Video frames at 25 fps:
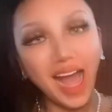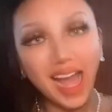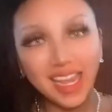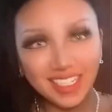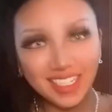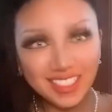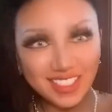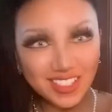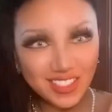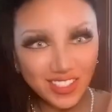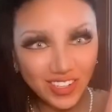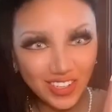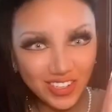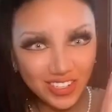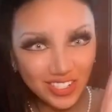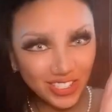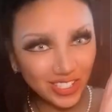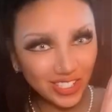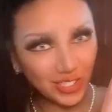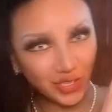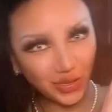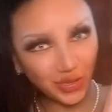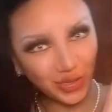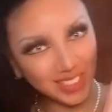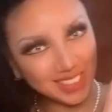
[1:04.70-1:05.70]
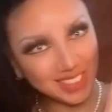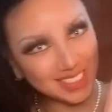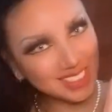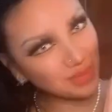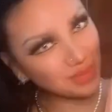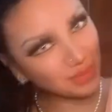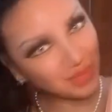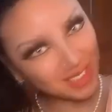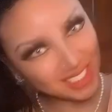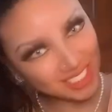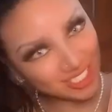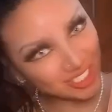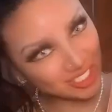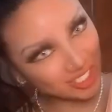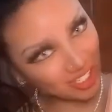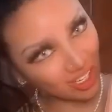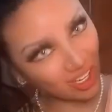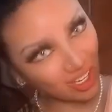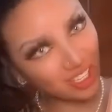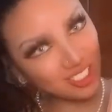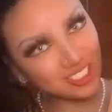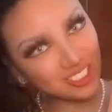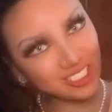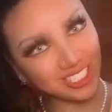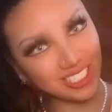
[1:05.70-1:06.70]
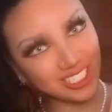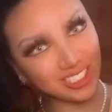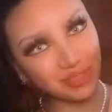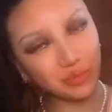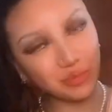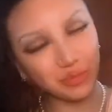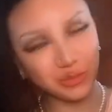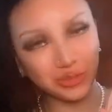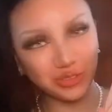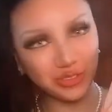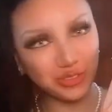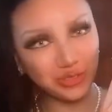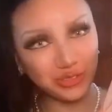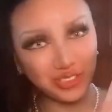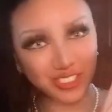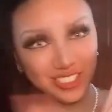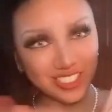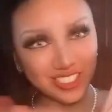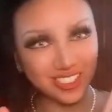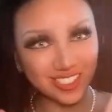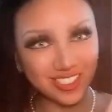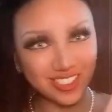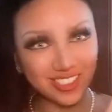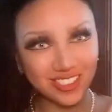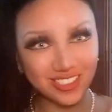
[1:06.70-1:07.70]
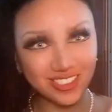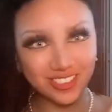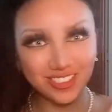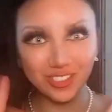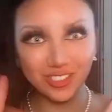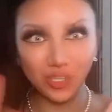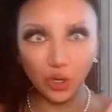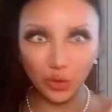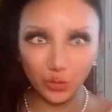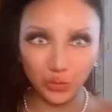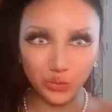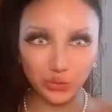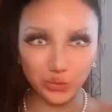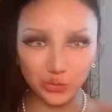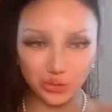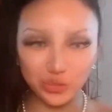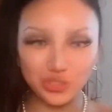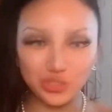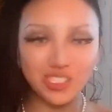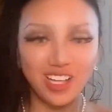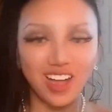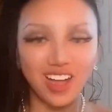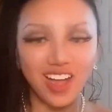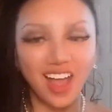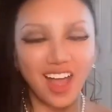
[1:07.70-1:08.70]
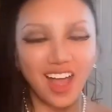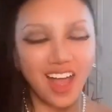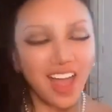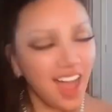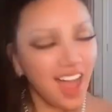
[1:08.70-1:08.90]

And it's got a USB charging port, which is so cool.